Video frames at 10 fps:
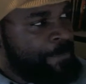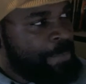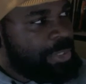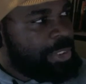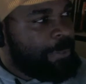
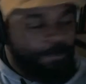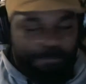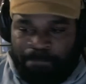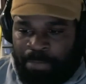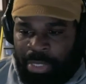So,
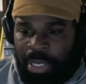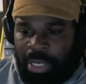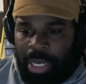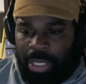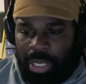
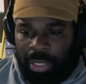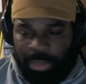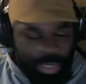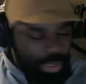yeah, there you